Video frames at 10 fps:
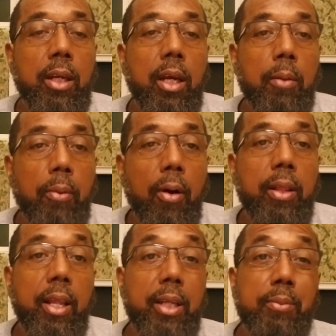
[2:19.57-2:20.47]
And part of
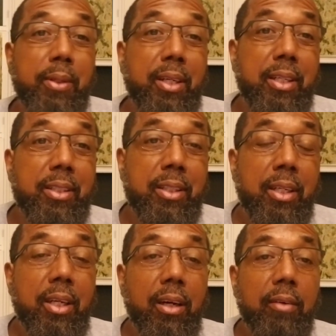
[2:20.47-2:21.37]
that is because
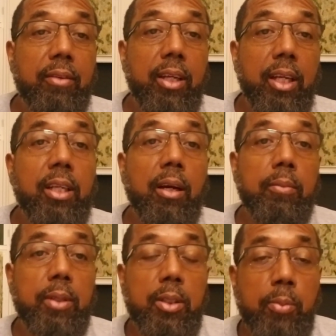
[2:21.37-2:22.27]
of the income
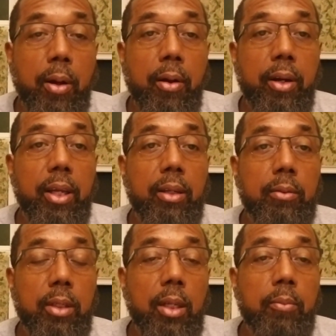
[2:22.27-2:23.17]
disparity
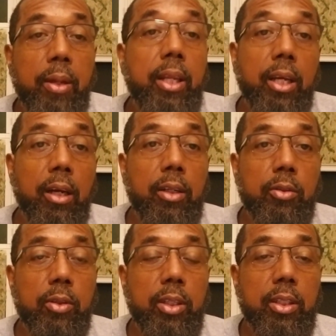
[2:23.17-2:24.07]
in many
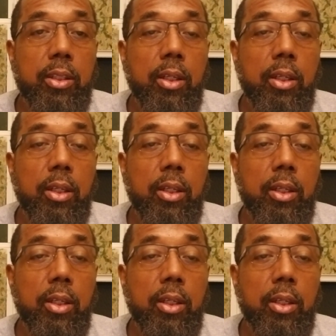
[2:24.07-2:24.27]
countries.